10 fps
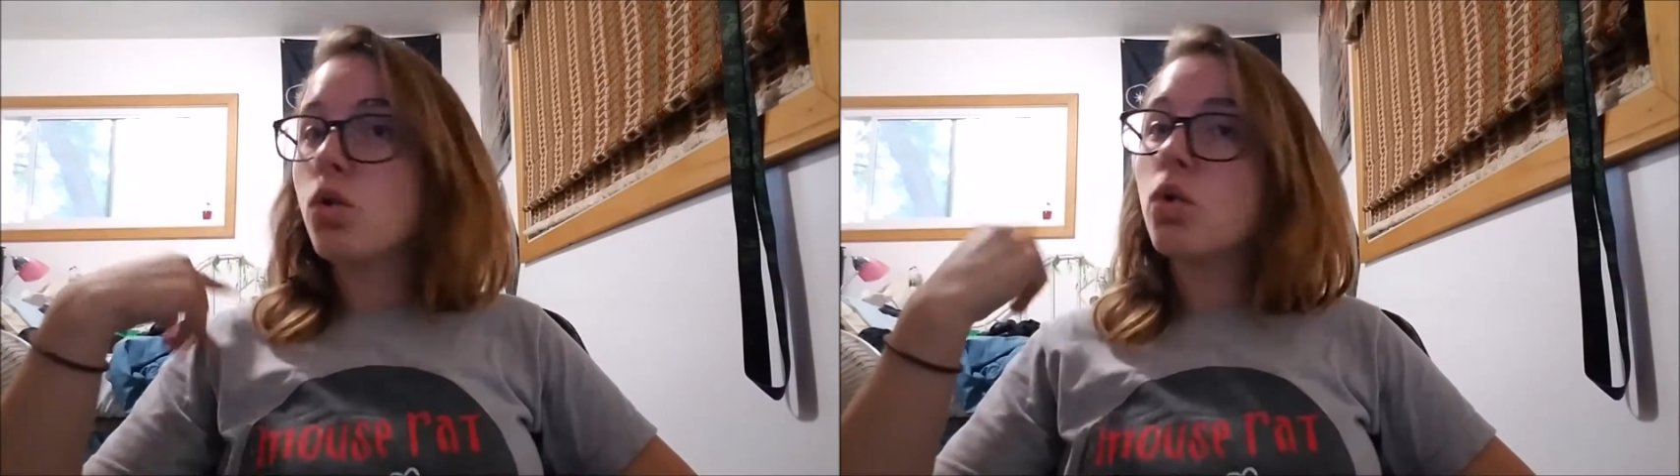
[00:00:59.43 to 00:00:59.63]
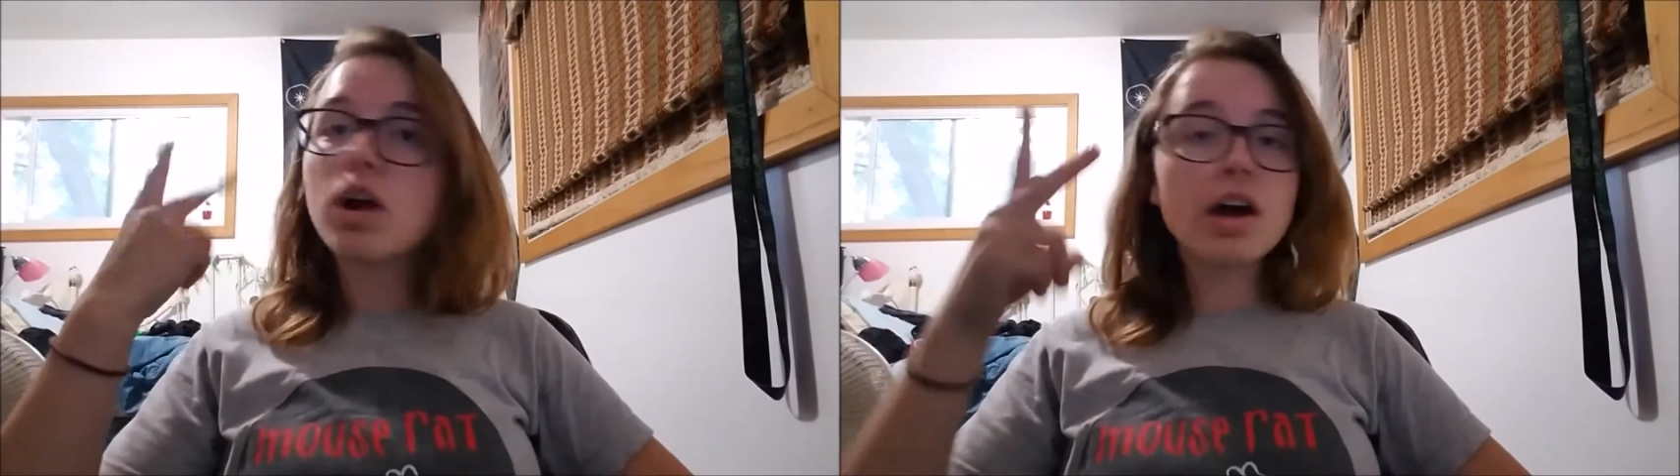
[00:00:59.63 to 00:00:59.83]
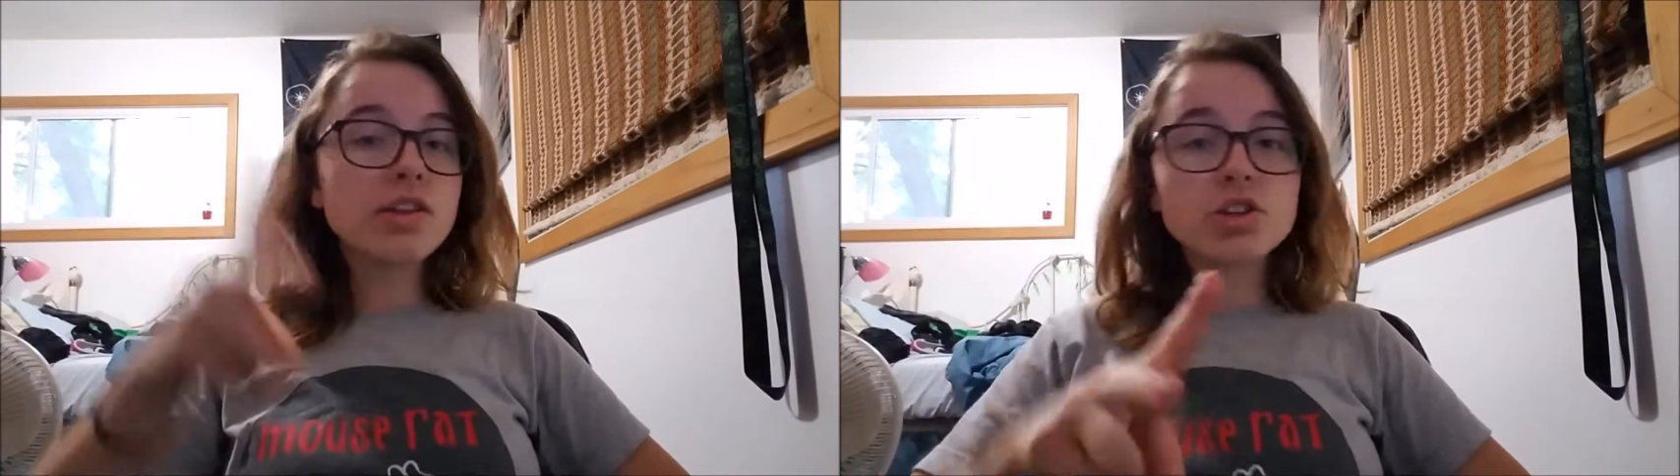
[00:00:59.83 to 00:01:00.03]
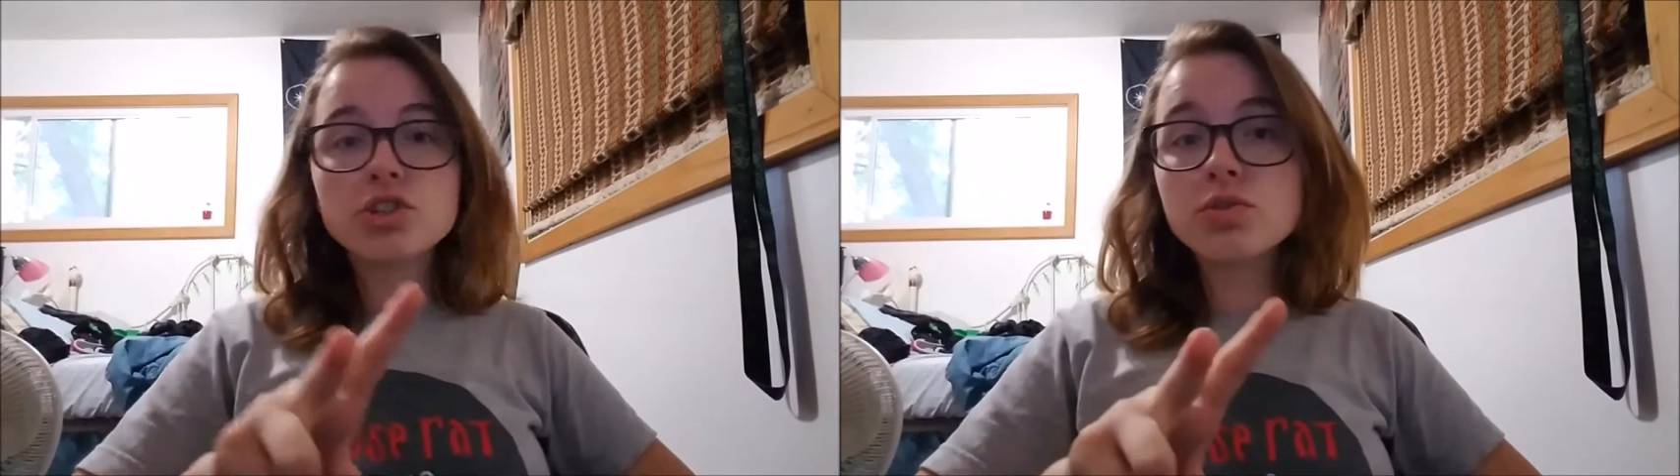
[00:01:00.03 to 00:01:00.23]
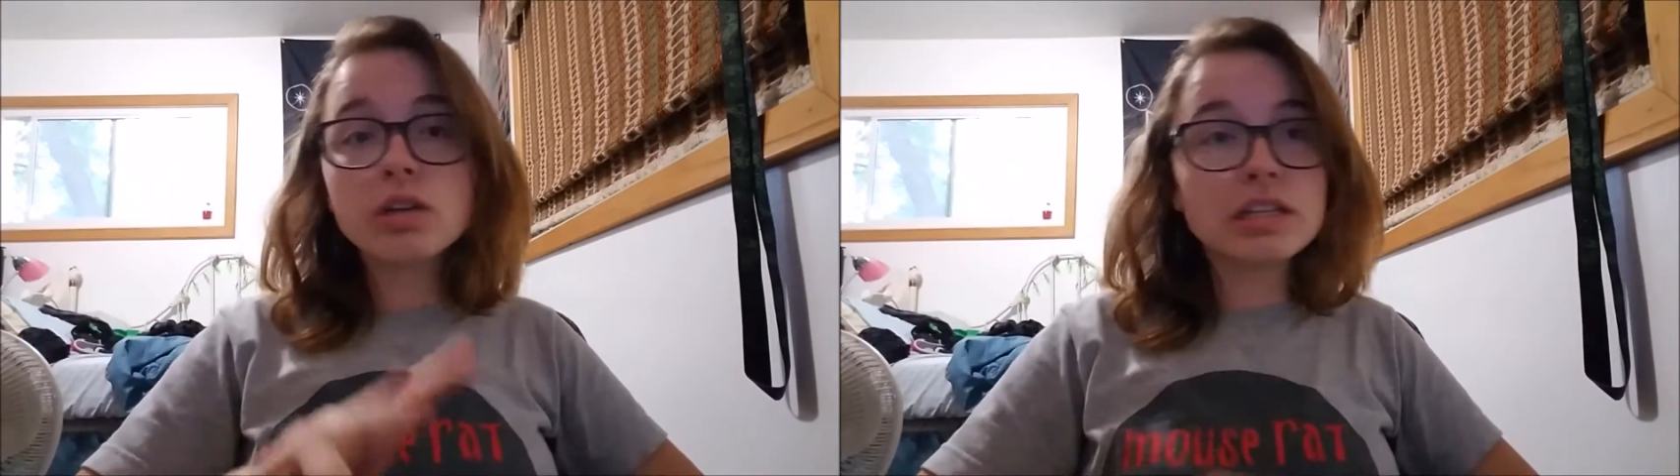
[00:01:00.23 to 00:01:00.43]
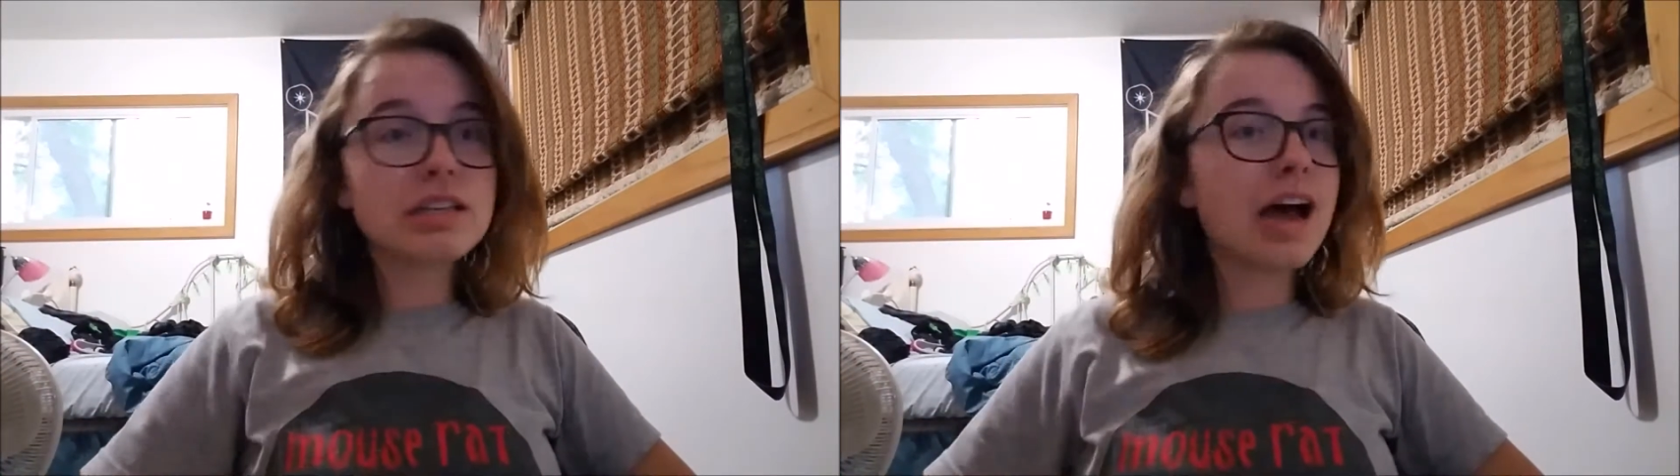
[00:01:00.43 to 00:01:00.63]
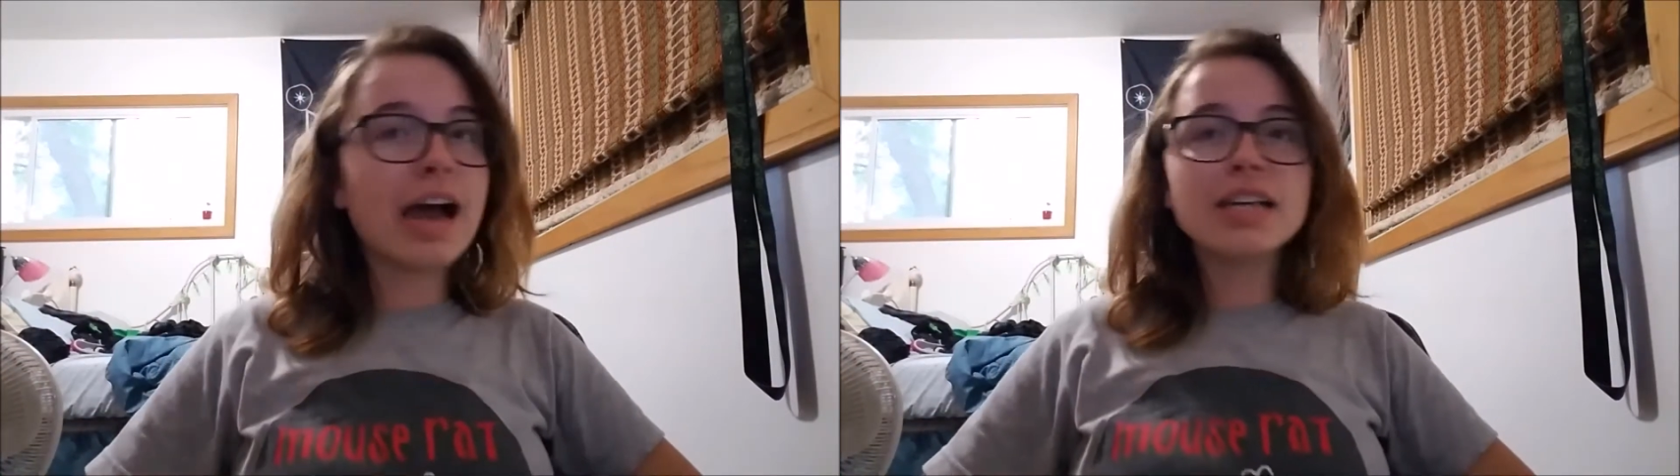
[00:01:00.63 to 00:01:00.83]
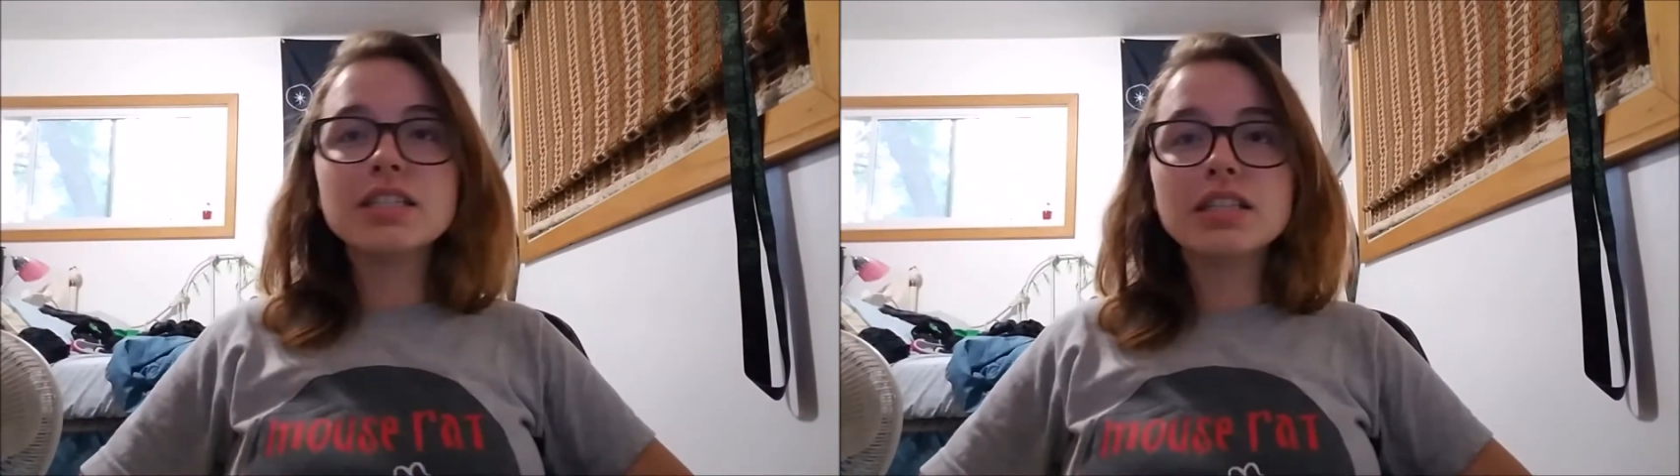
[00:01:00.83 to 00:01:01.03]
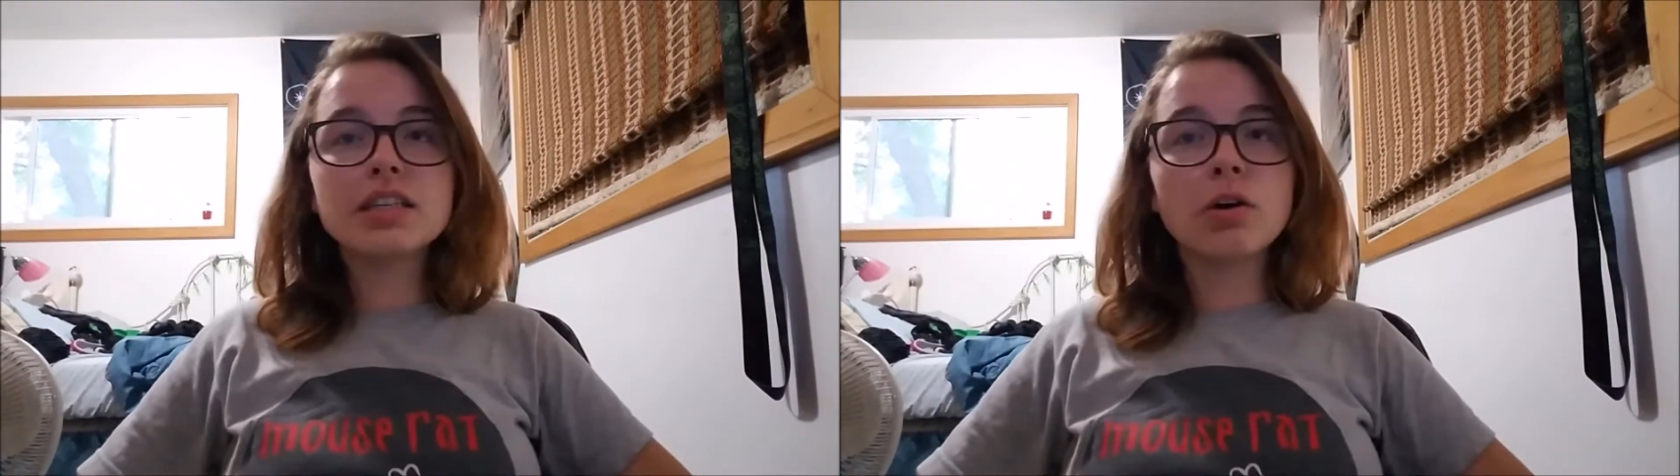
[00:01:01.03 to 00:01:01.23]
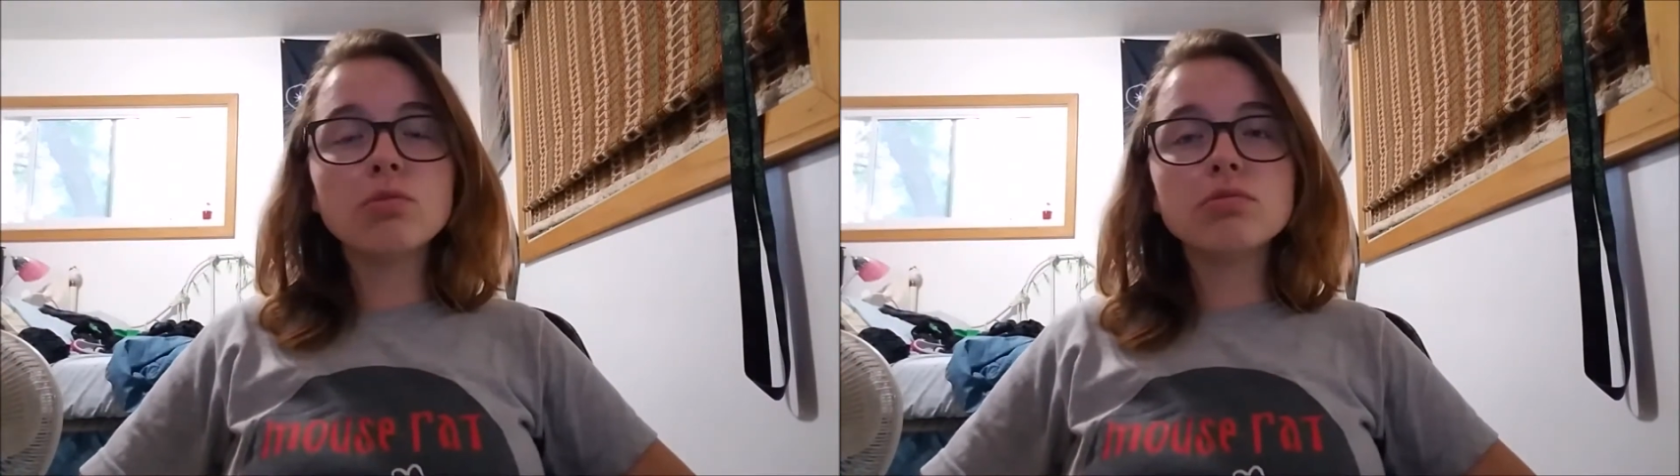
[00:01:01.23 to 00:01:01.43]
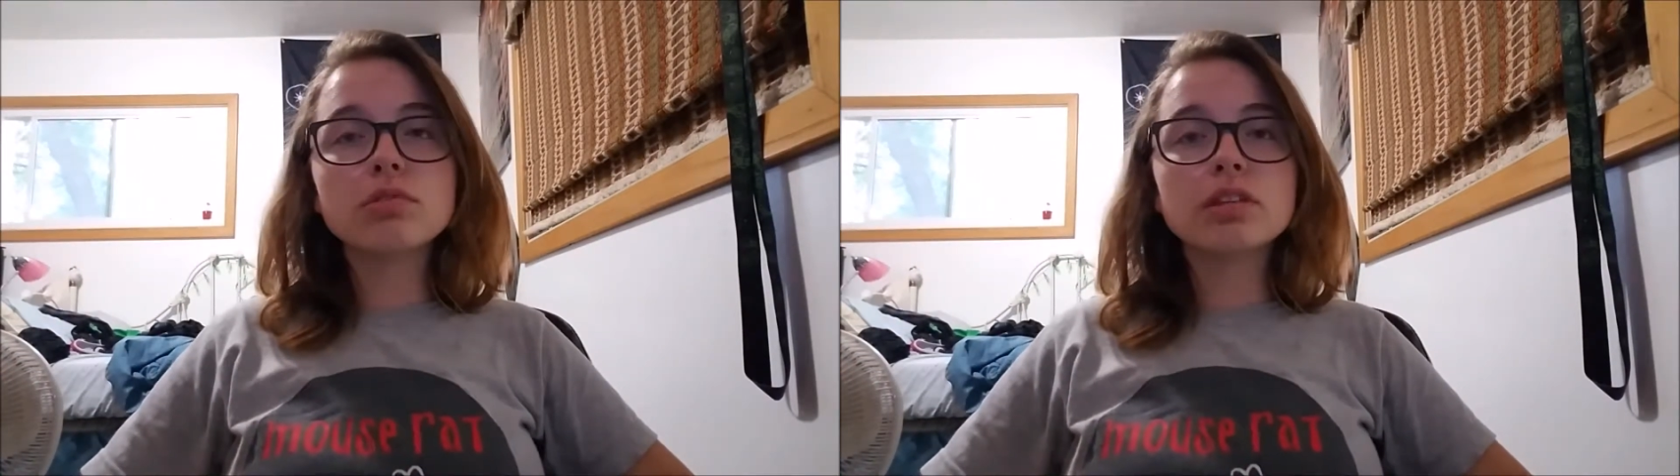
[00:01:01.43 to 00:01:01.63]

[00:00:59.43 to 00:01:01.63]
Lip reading: or other students, I don't